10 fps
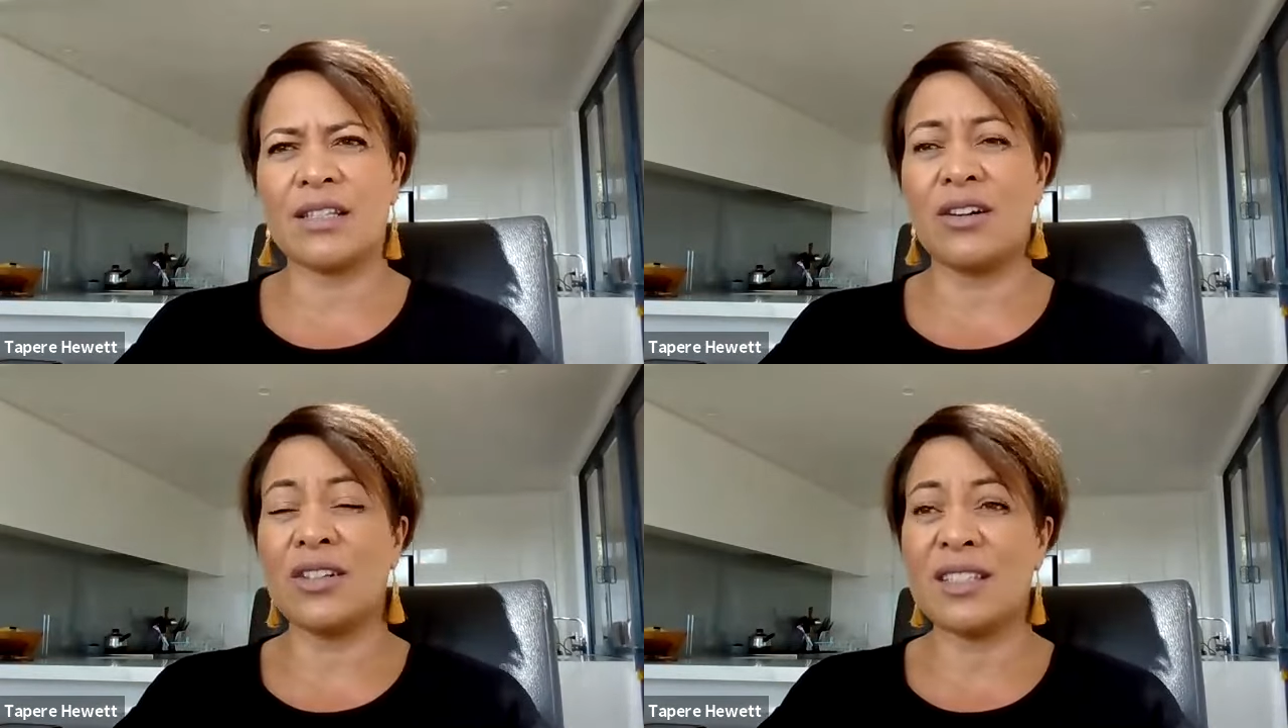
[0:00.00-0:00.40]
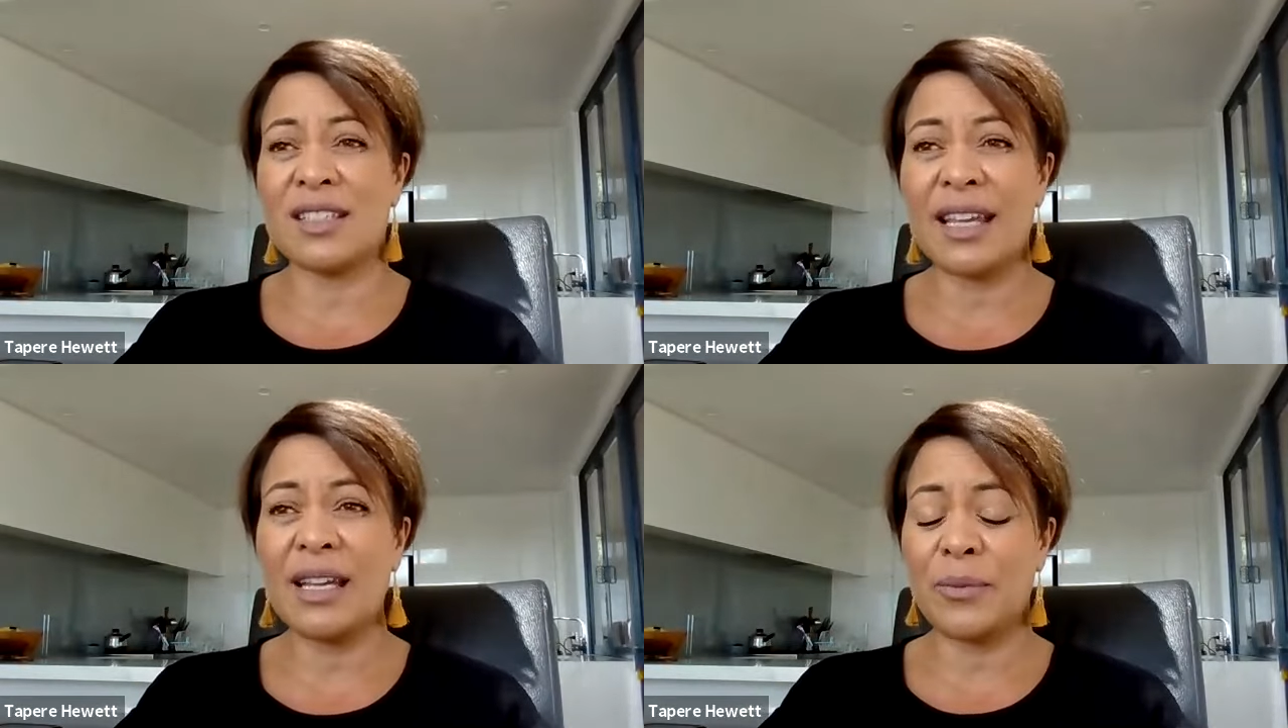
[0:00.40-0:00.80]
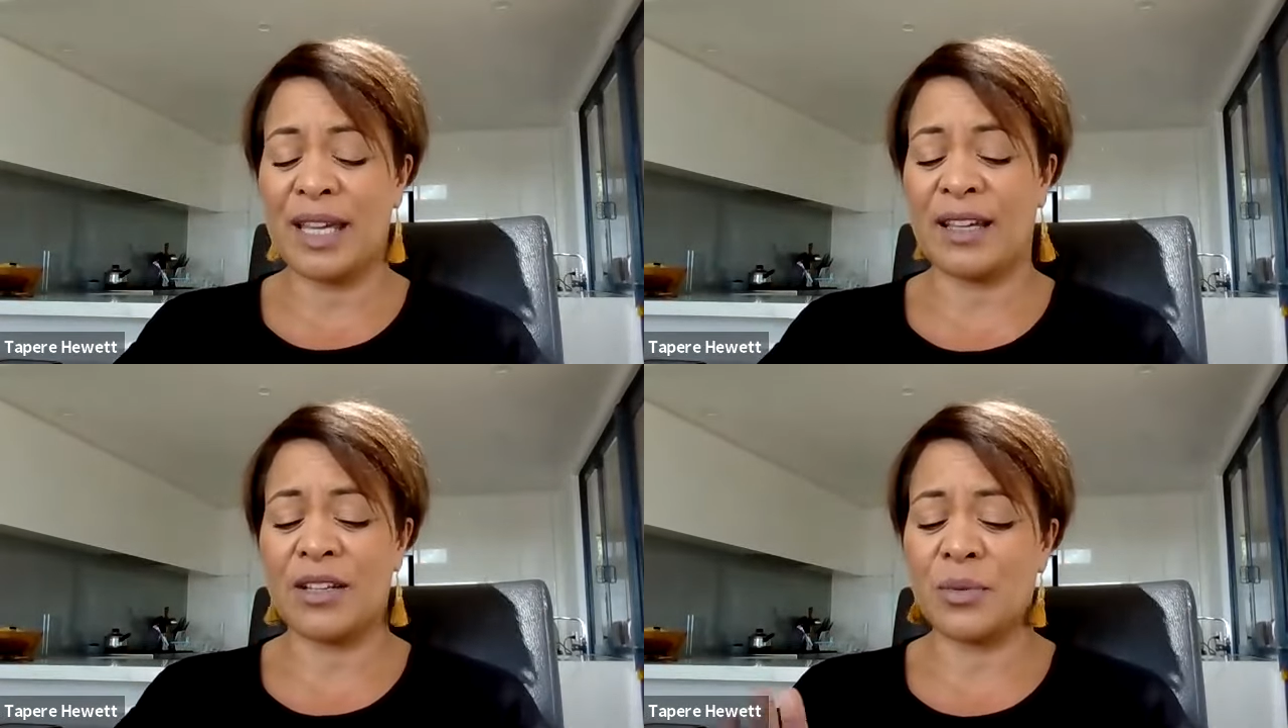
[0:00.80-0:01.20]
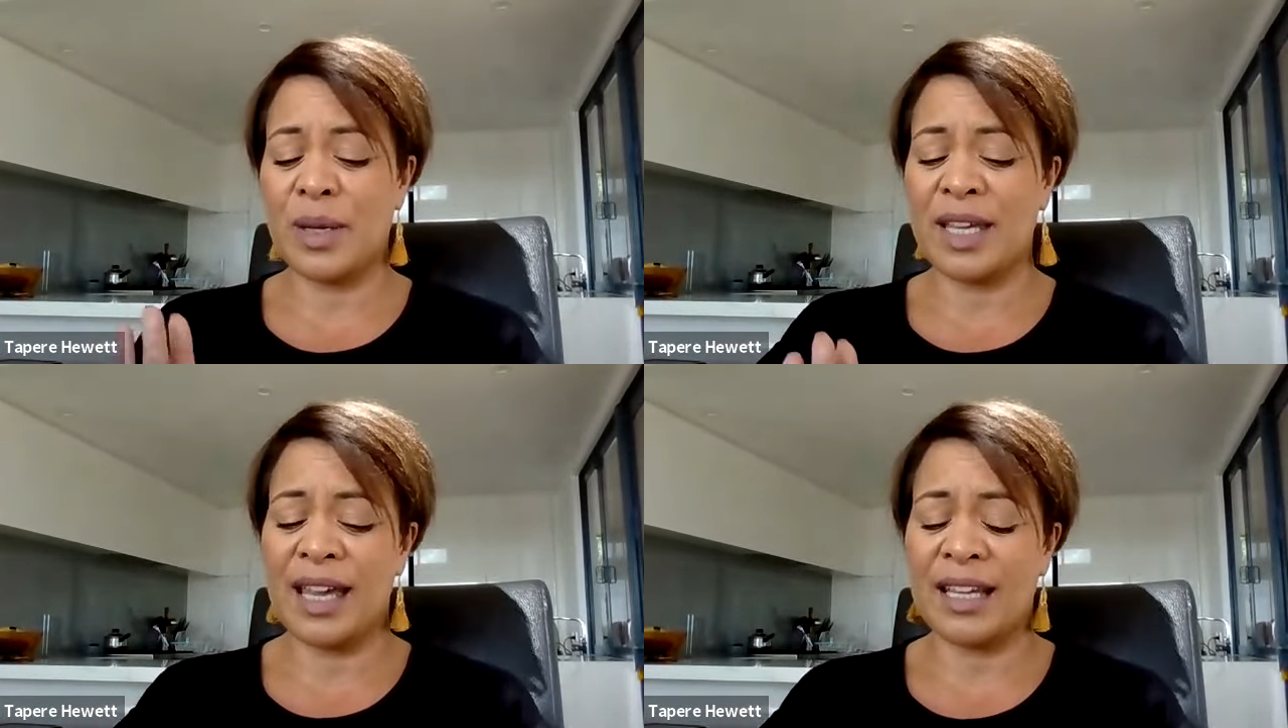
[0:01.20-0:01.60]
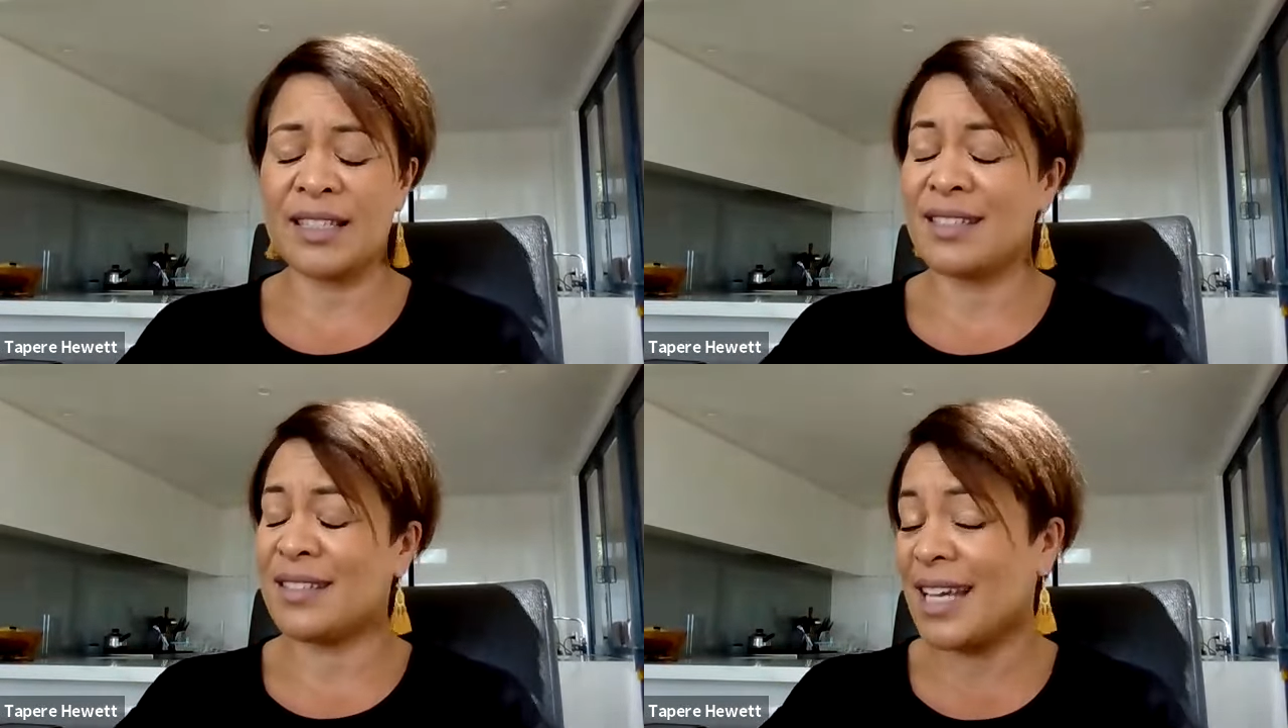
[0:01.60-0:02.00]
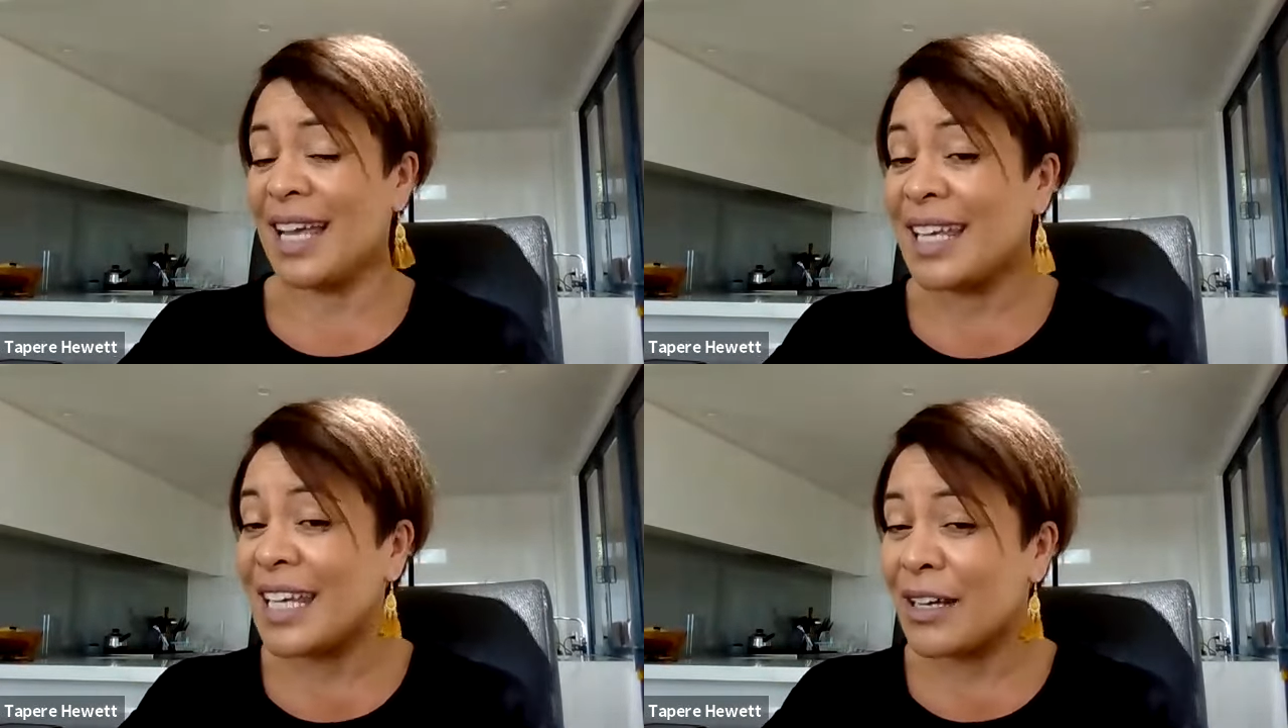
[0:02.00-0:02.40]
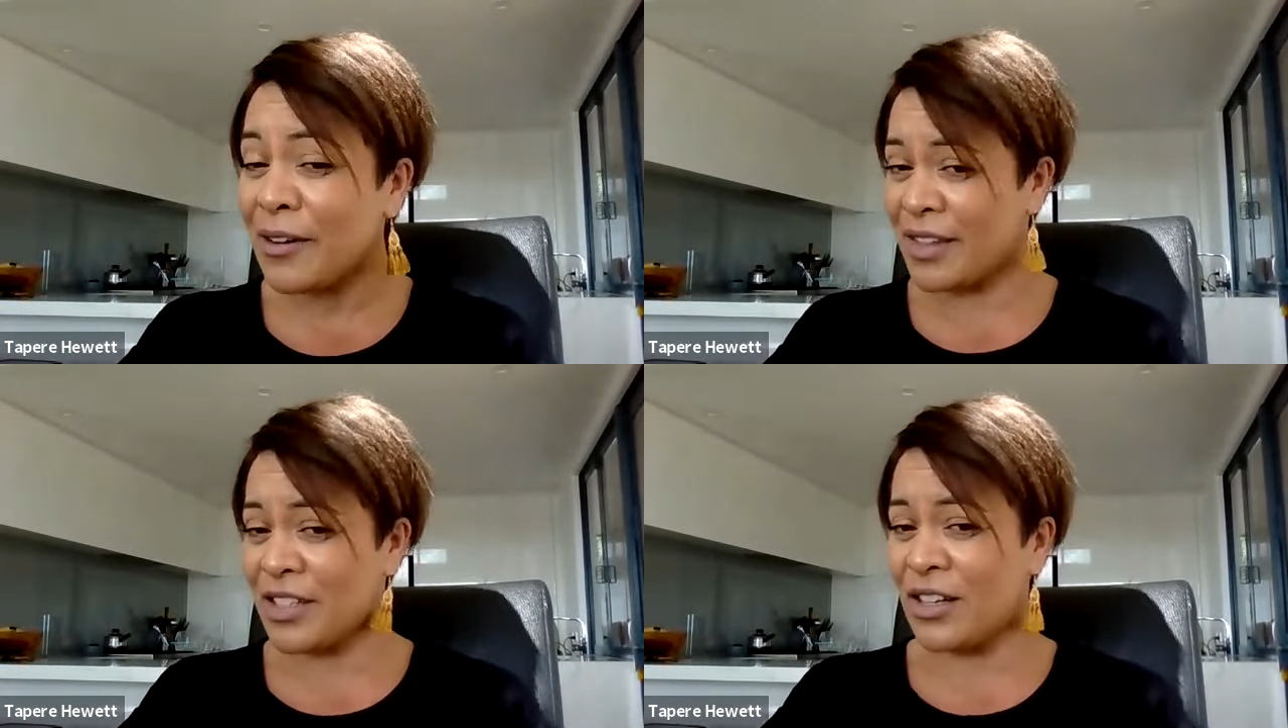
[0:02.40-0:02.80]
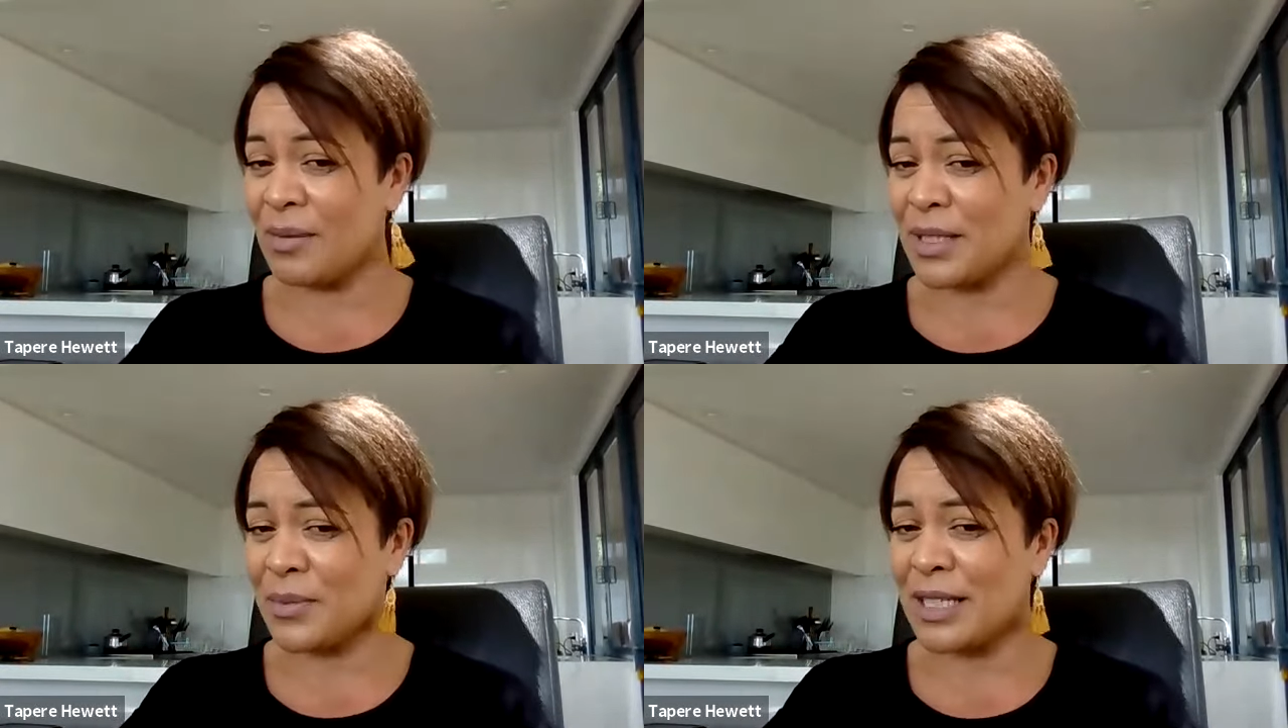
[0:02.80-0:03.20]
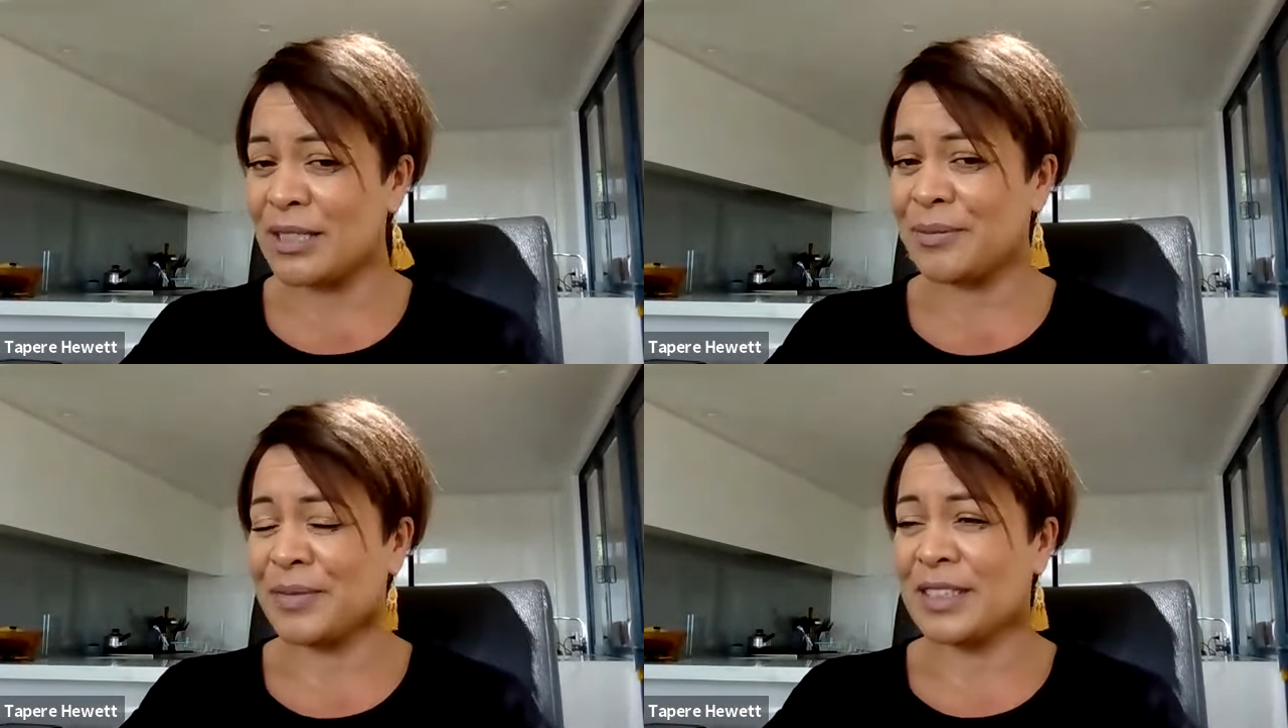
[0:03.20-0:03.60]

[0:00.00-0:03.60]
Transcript: honestly, because we had daycare at the time as well,